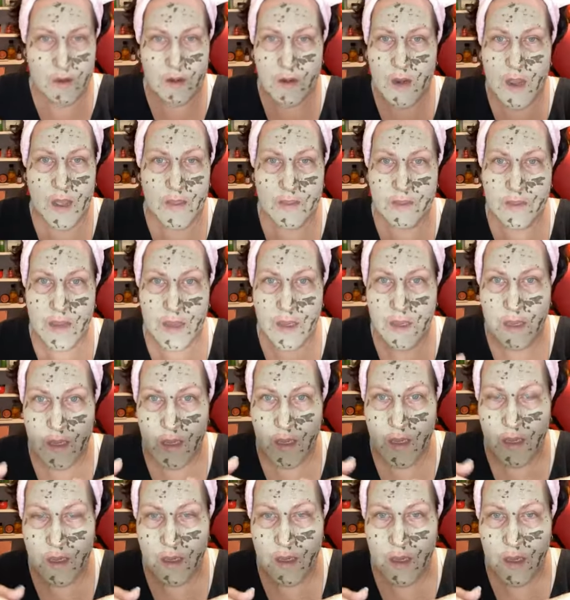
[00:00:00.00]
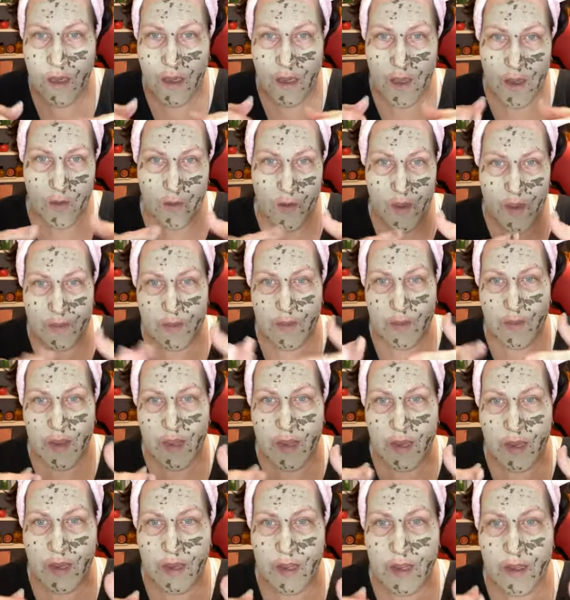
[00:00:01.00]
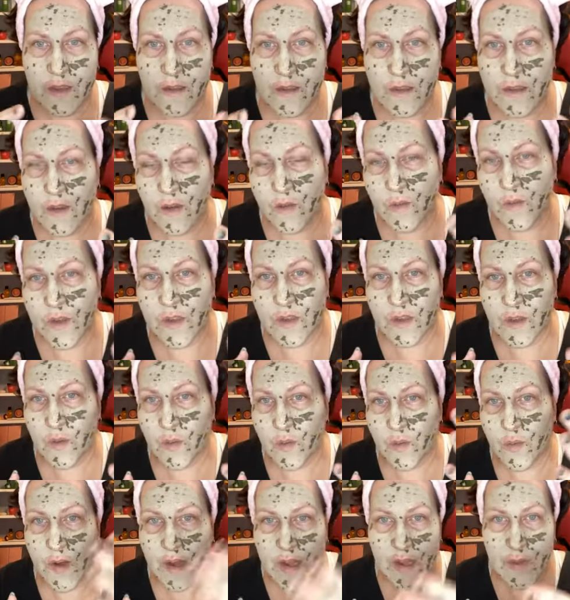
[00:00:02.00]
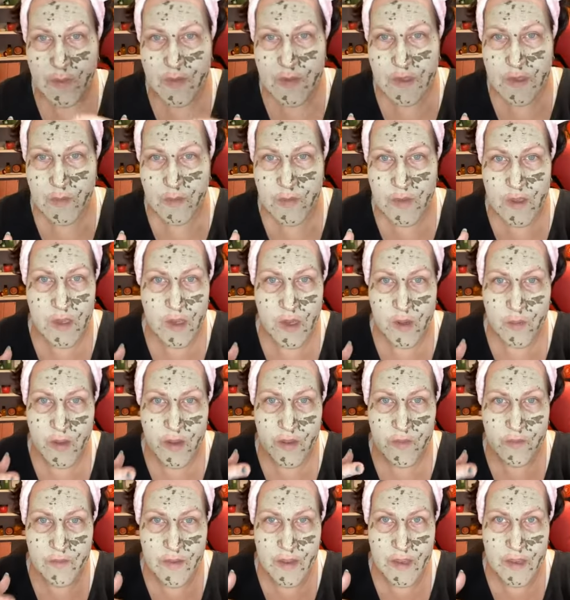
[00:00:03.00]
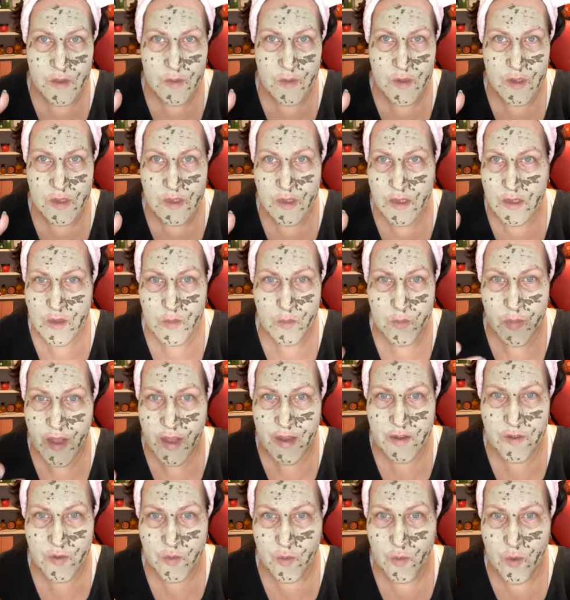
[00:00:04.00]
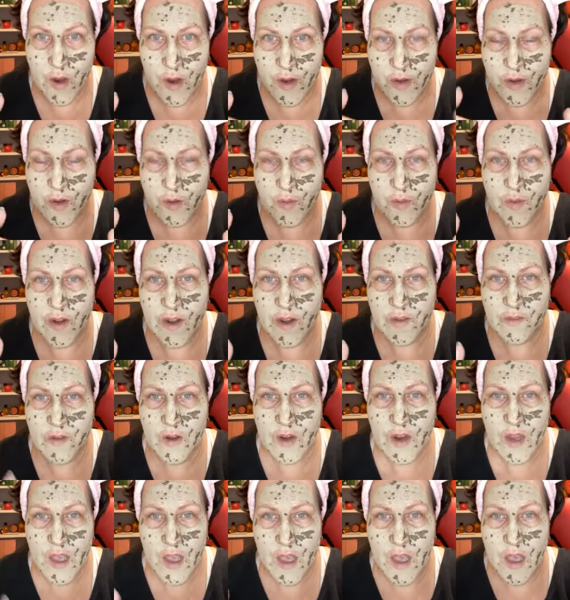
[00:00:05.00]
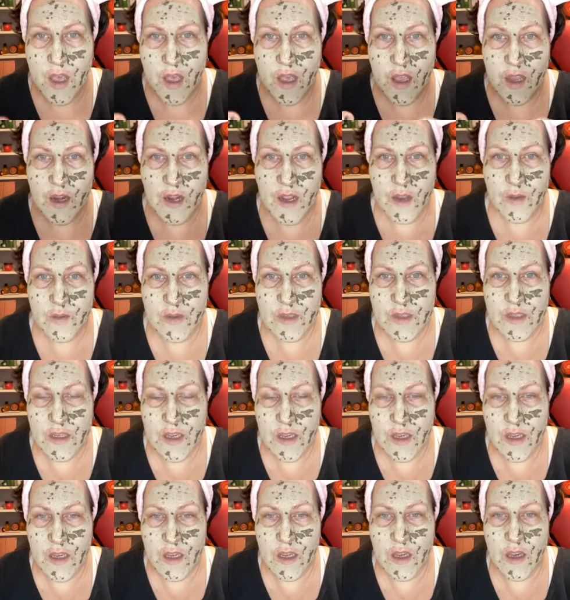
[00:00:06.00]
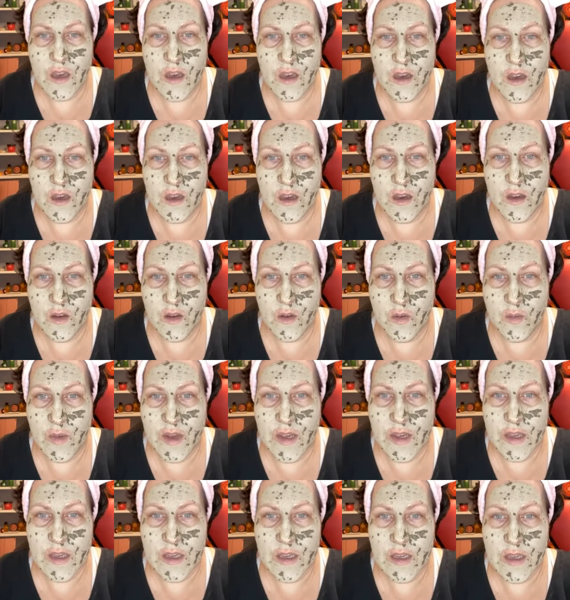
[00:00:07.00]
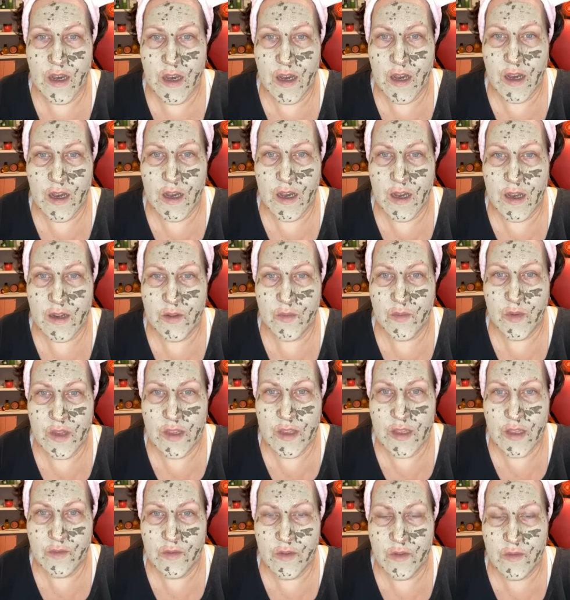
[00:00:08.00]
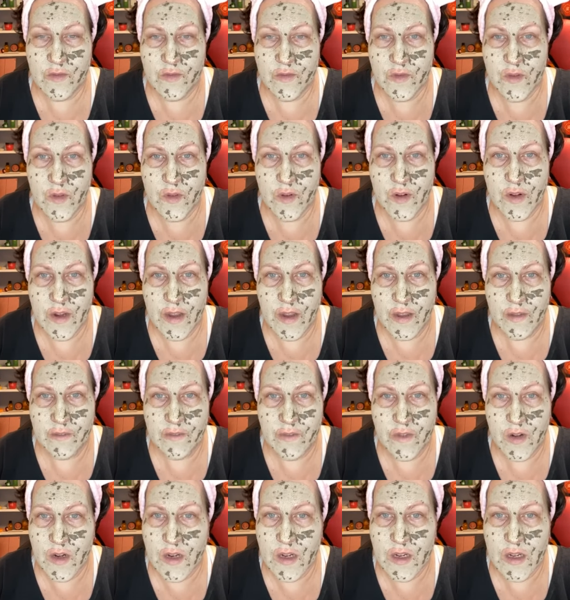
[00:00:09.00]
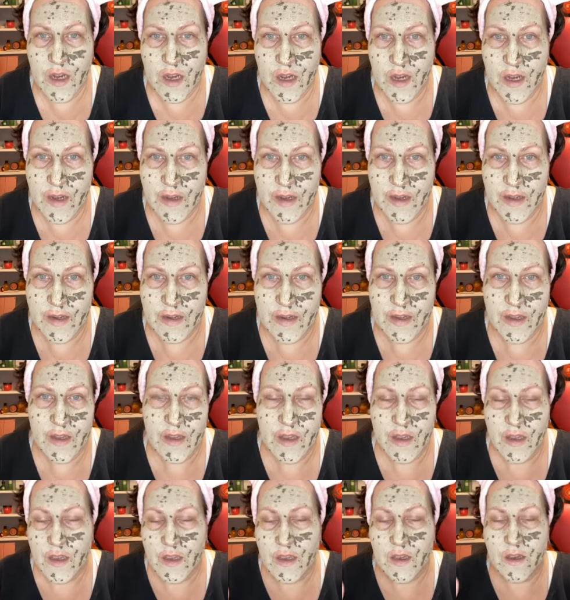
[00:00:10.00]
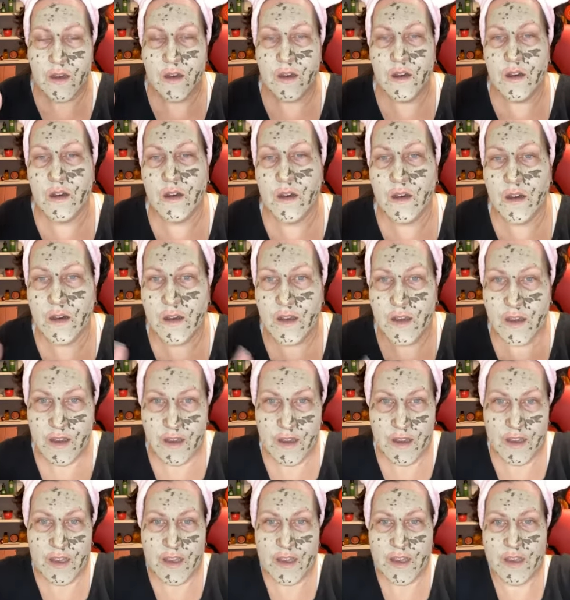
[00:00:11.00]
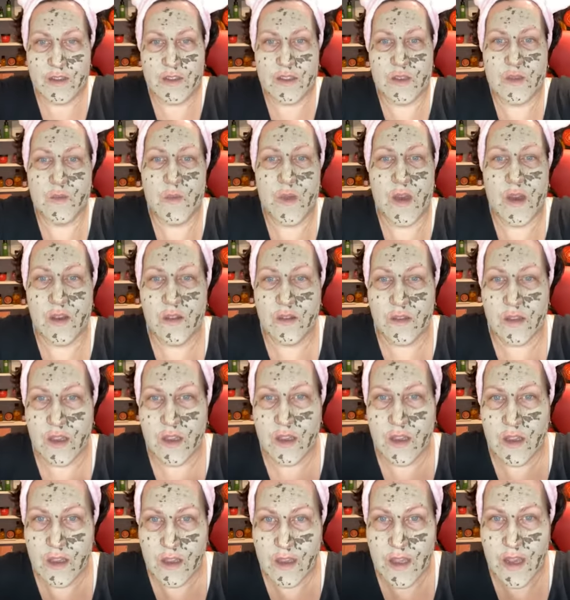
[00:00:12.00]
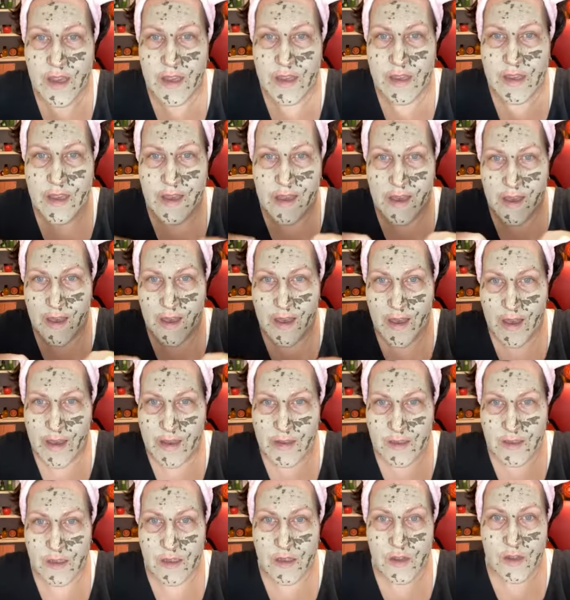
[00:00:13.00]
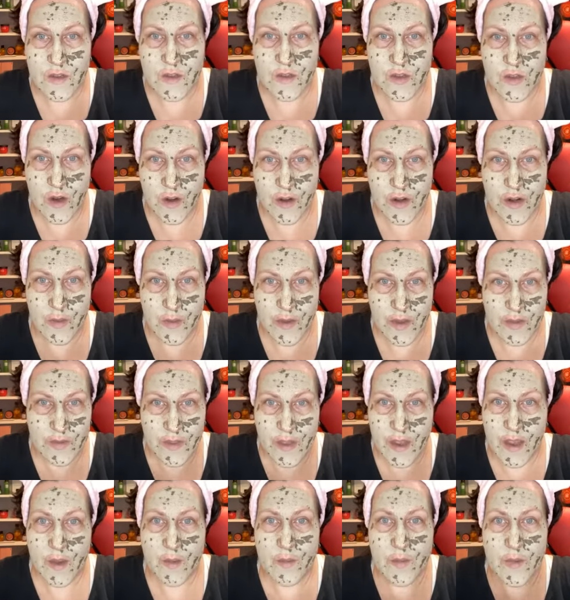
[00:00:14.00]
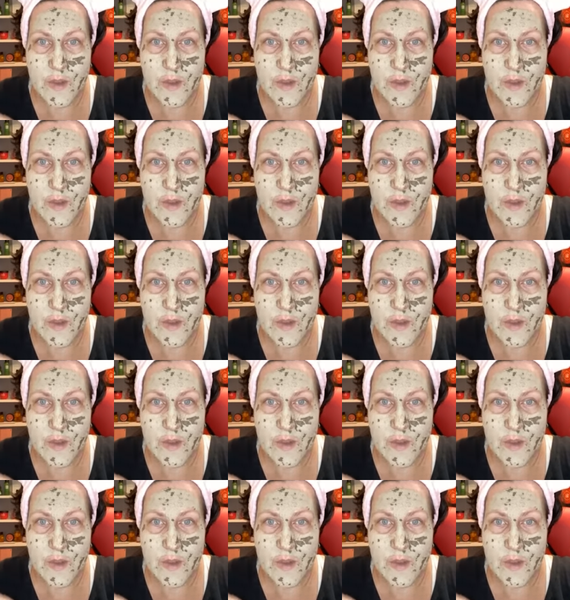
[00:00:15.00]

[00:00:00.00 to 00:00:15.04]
not thinking. I wiped my hands, went to wipe something on my face because I splashed water or whatever. And I was like, oh my God, we live in Florida. I forgot. Ugh, it smelled like ass. Sorry about that,